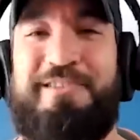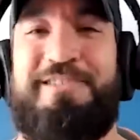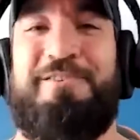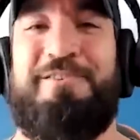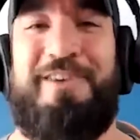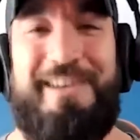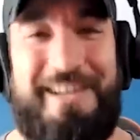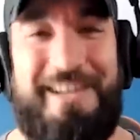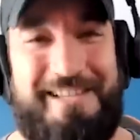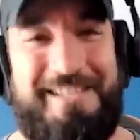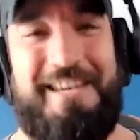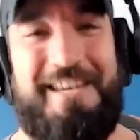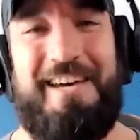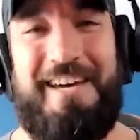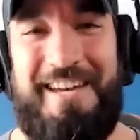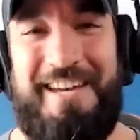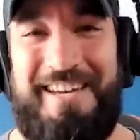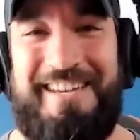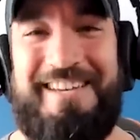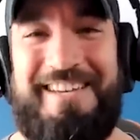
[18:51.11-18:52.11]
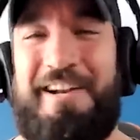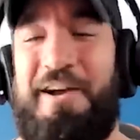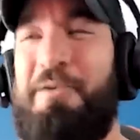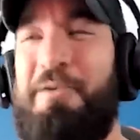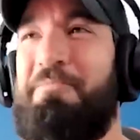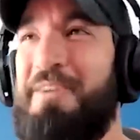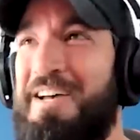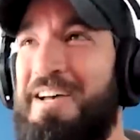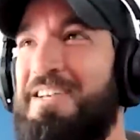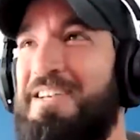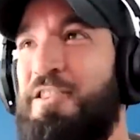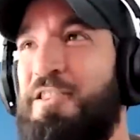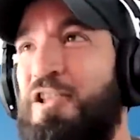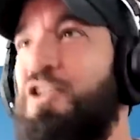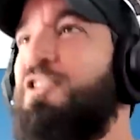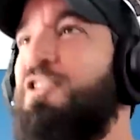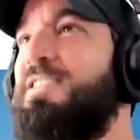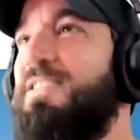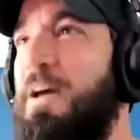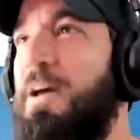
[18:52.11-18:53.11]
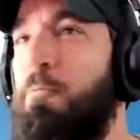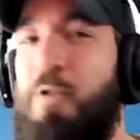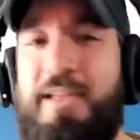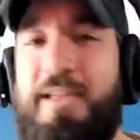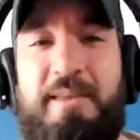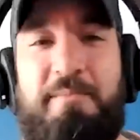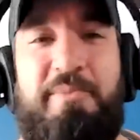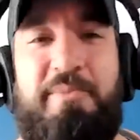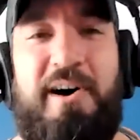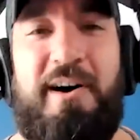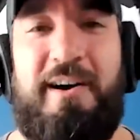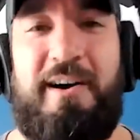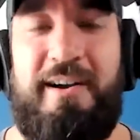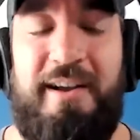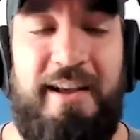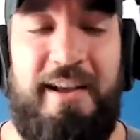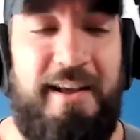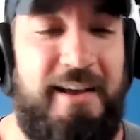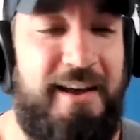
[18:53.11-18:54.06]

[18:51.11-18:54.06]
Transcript: So I need to, you know, look somewhat the part.